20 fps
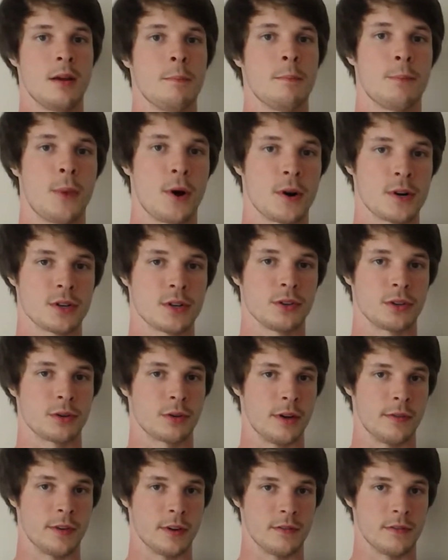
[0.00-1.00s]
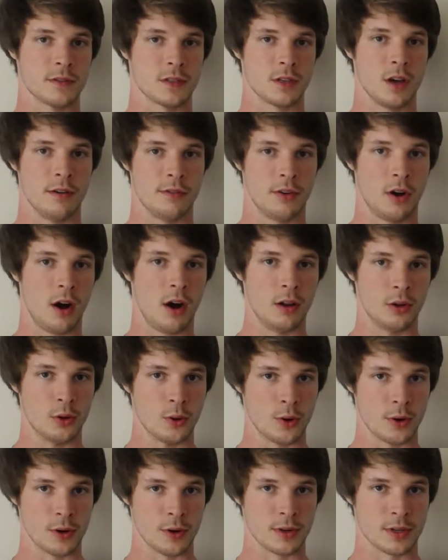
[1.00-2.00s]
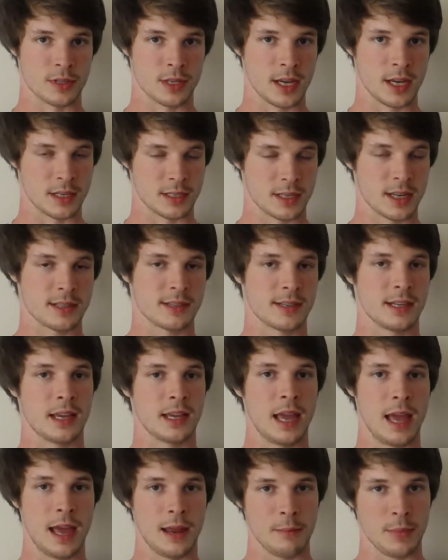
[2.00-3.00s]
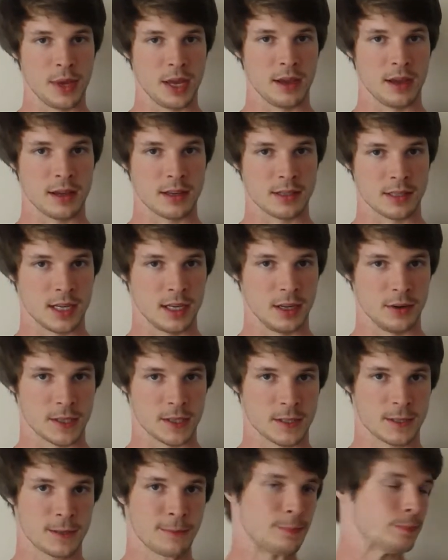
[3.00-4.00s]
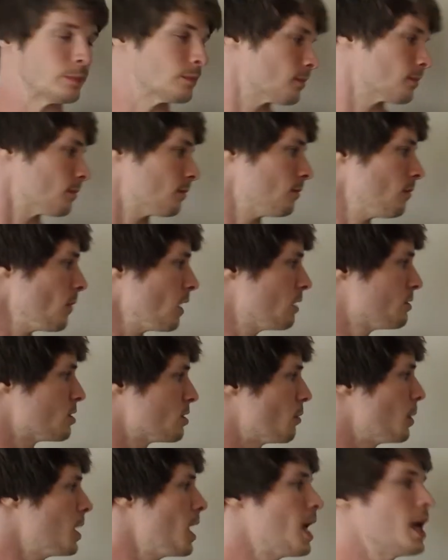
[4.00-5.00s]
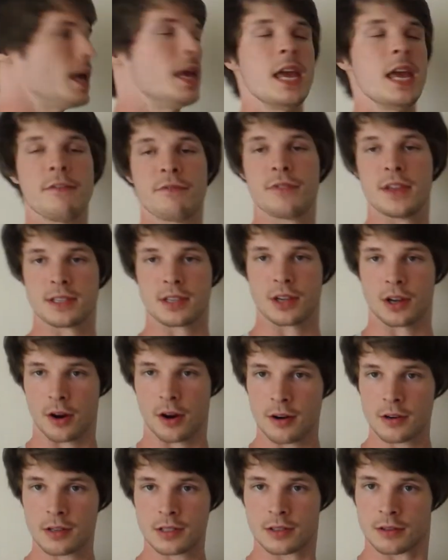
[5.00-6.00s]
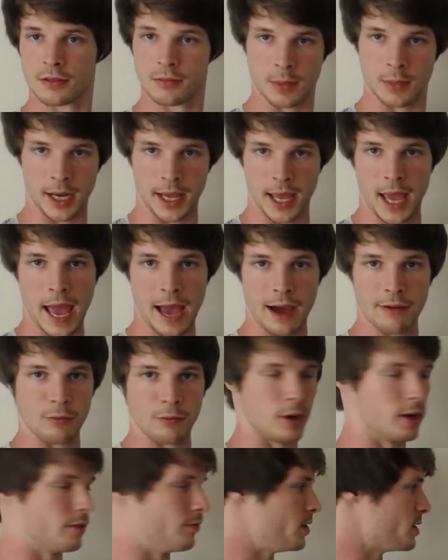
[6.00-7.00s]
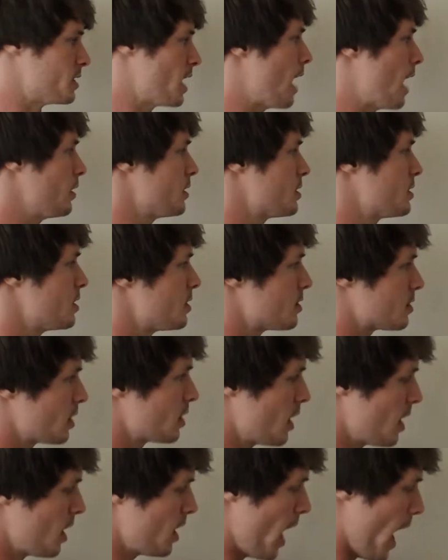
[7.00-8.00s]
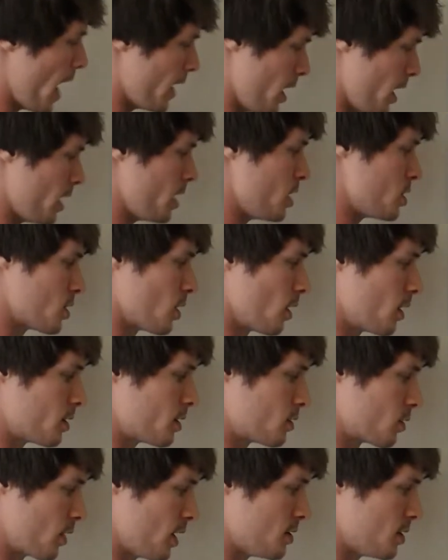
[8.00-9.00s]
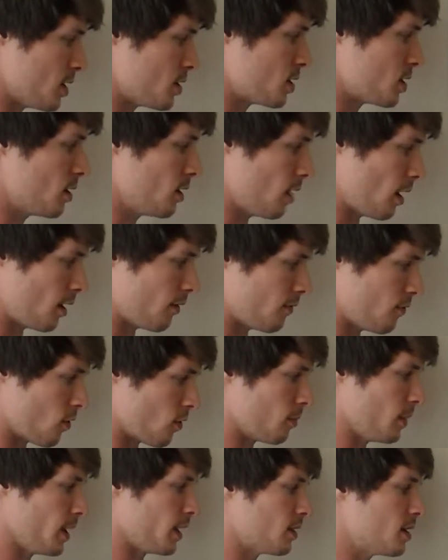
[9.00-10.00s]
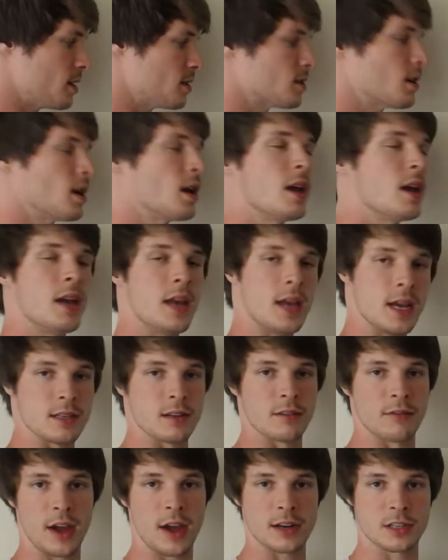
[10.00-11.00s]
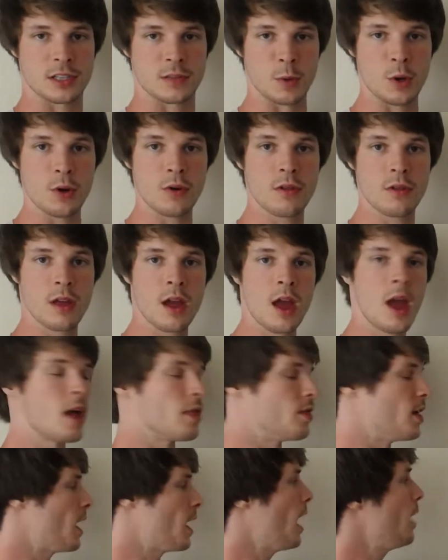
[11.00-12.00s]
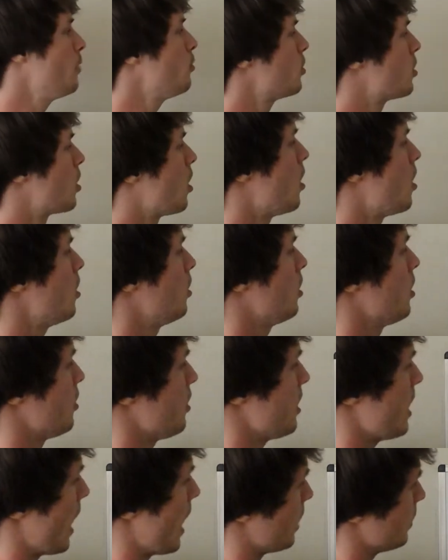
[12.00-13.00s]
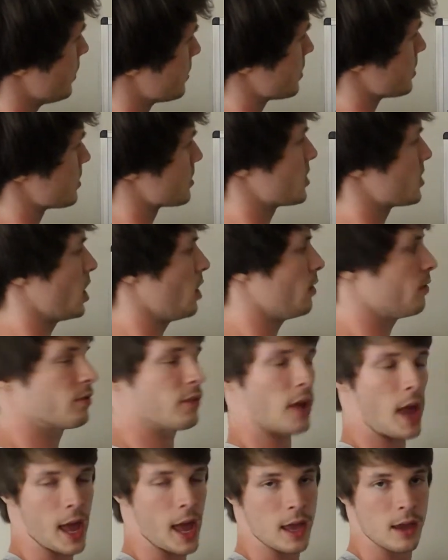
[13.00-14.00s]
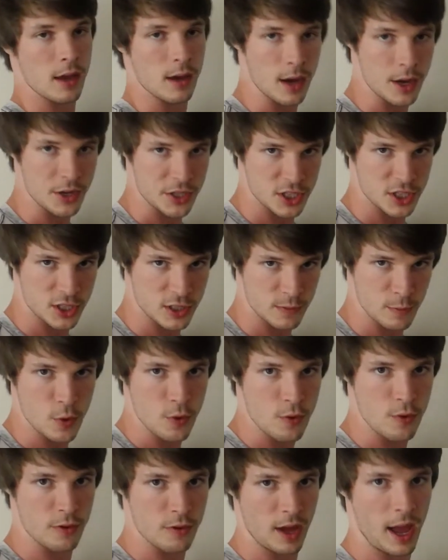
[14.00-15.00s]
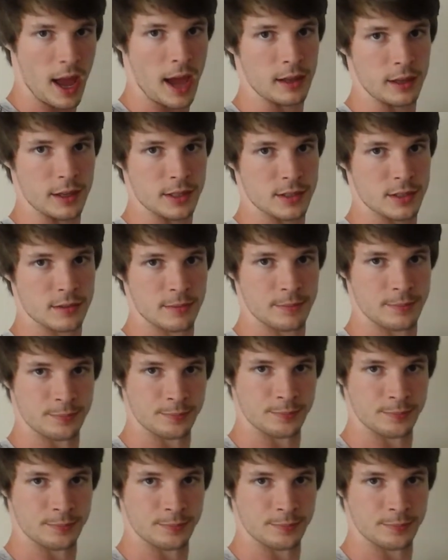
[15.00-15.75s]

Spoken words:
partial derivatives of all orders existing and being continuous. So if this occurs, I have one of these atlases, and any chart transition that I form like this is in fact smooth, then I will call the atlas itself a smooth atlas.